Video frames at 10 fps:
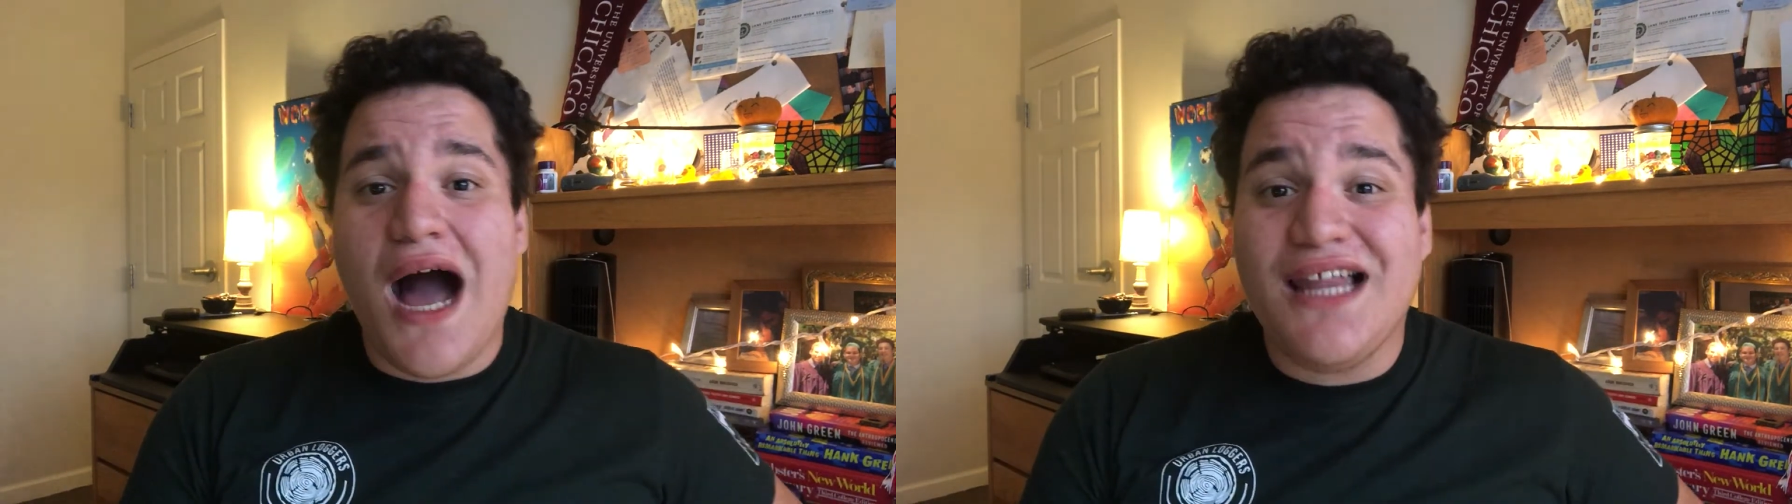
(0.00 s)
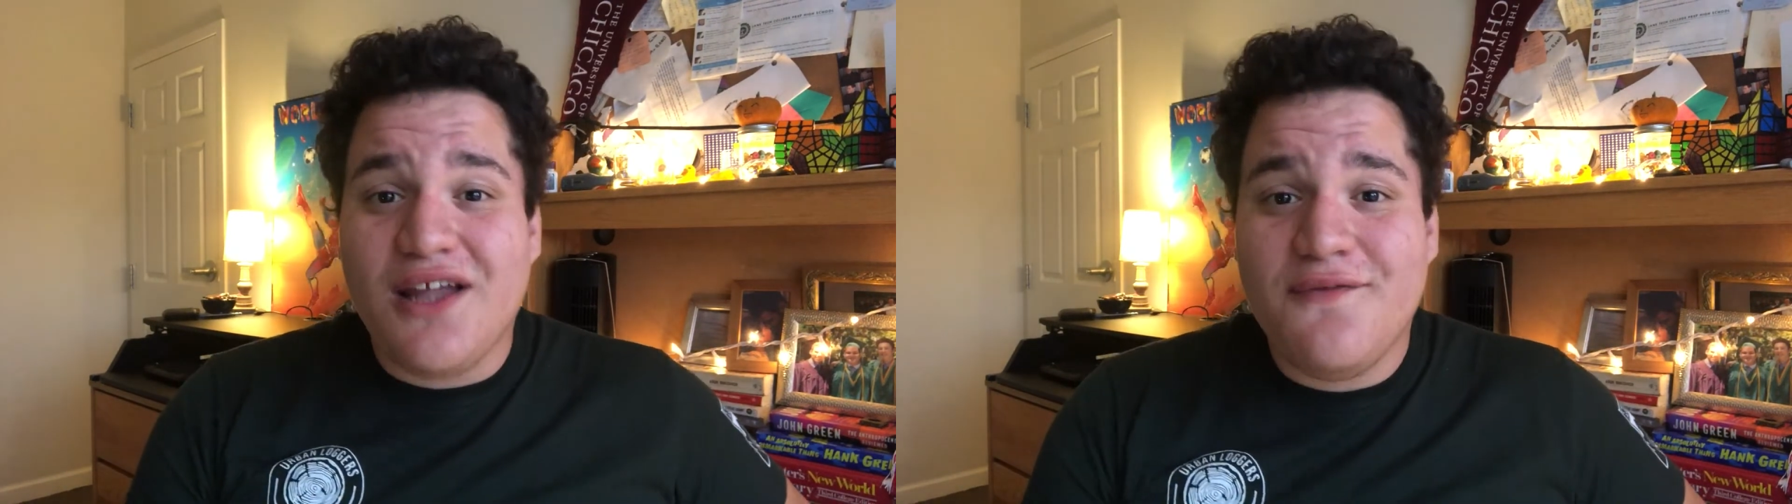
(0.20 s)

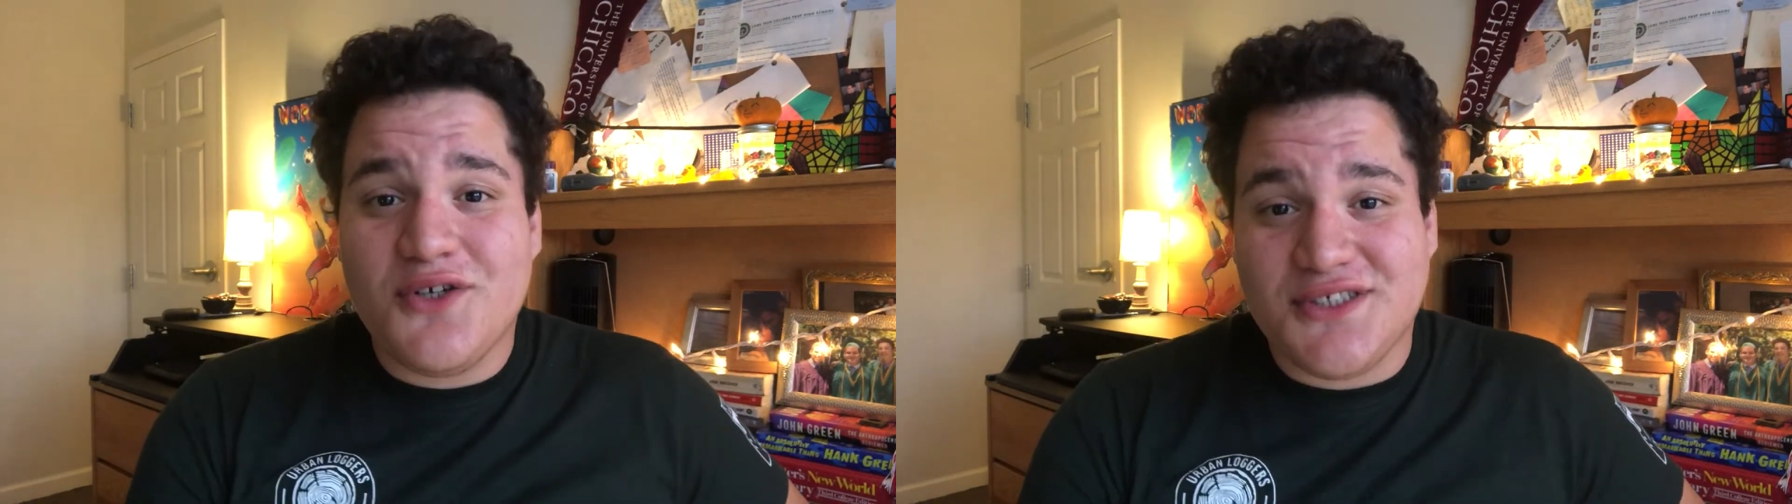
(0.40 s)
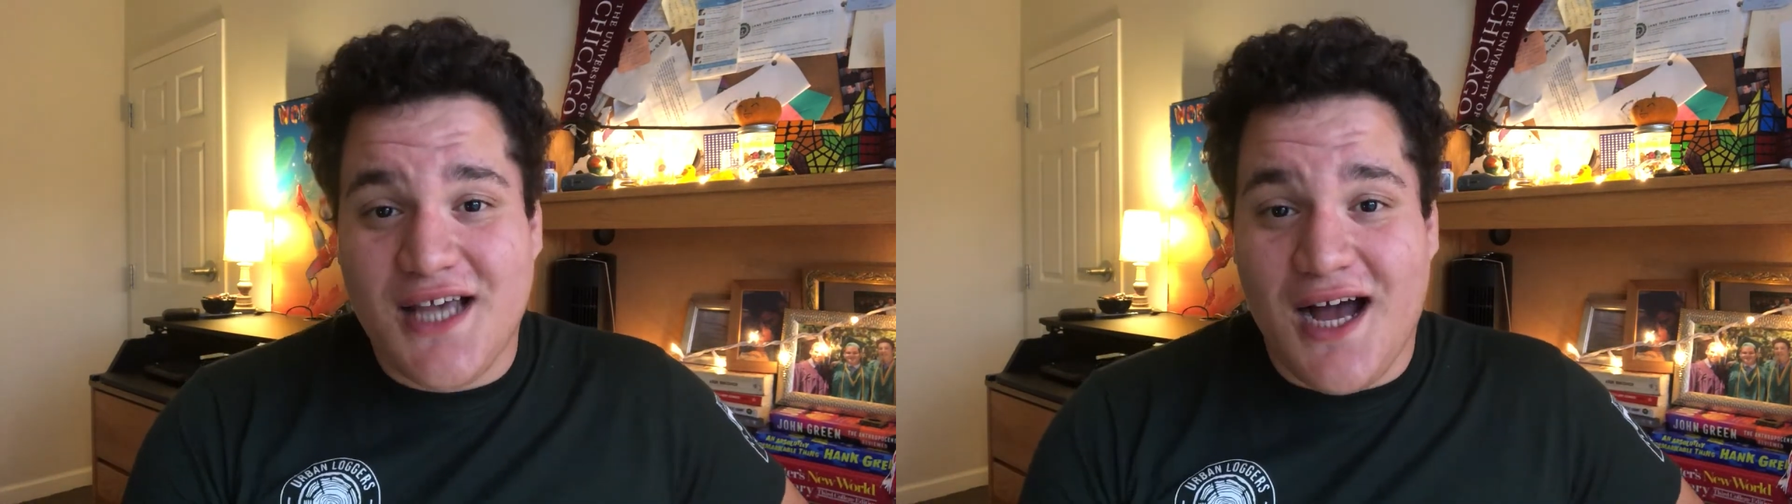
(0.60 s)
I love
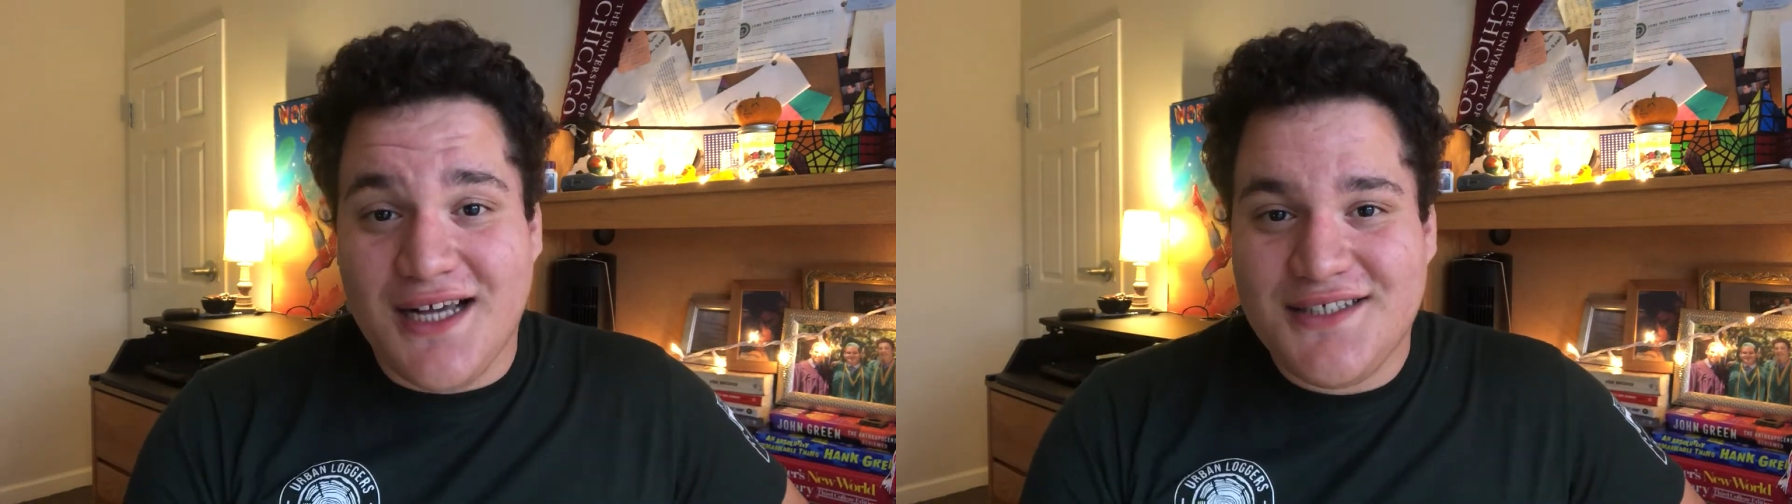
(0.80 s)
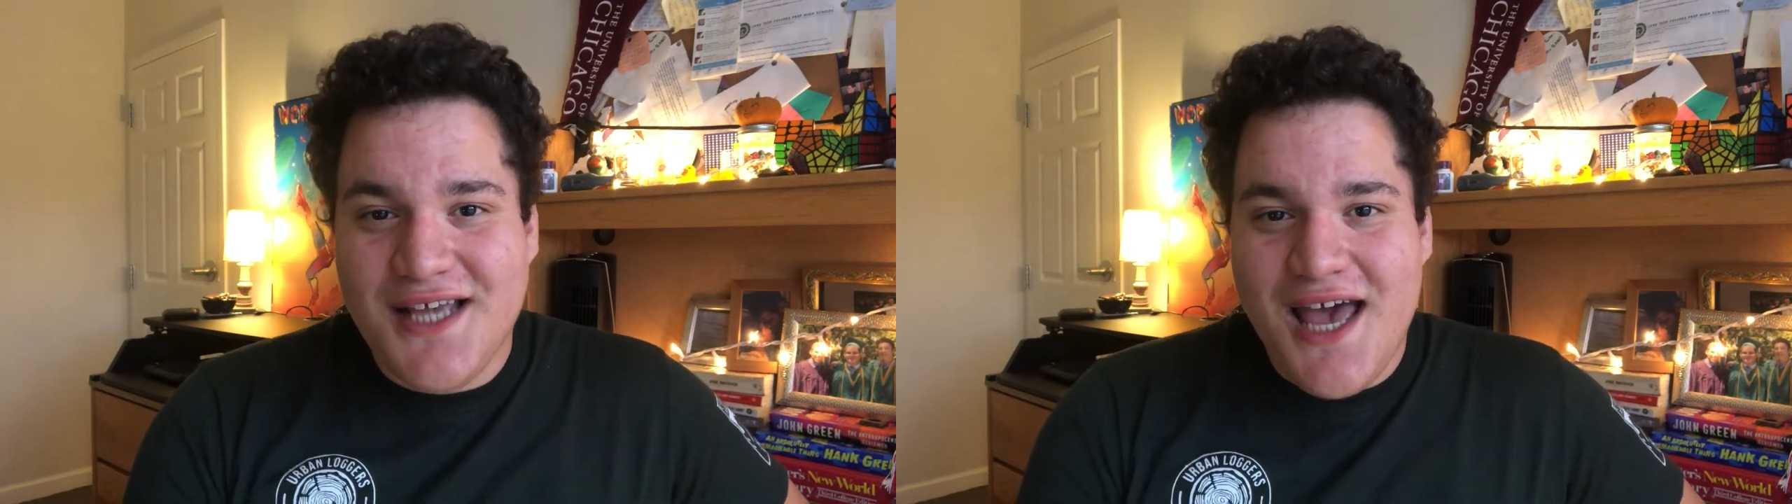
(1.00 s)
your
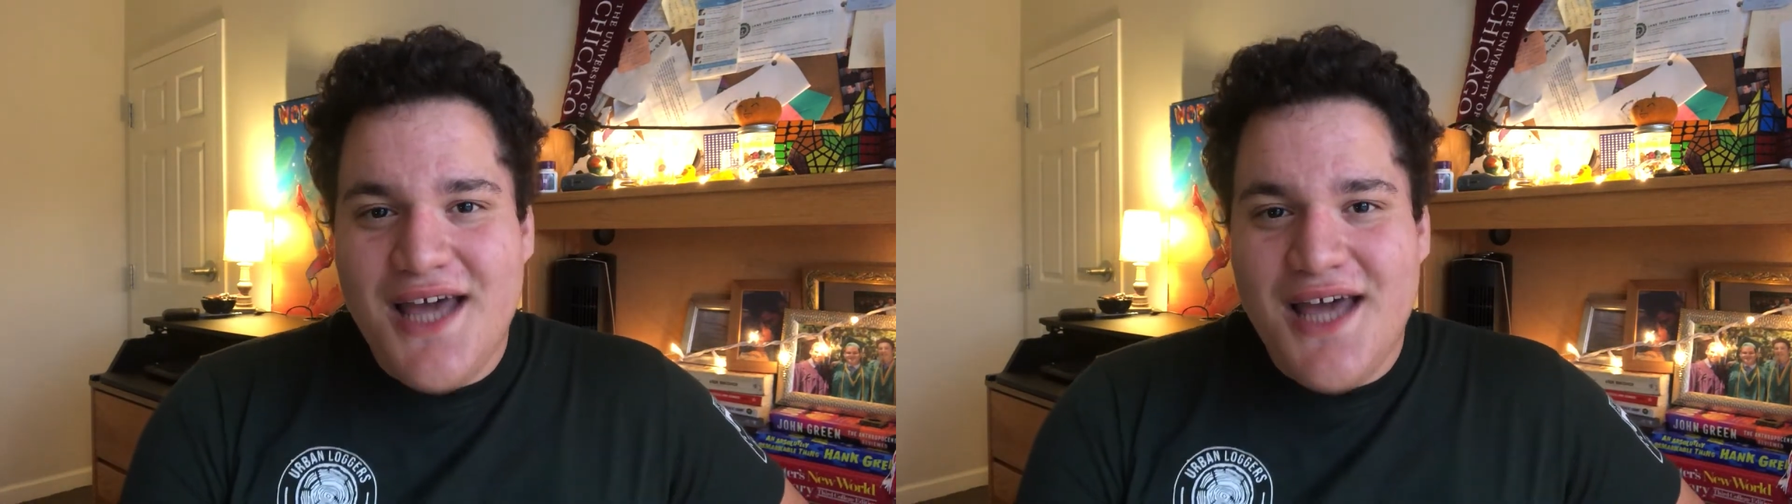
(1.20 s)
socks.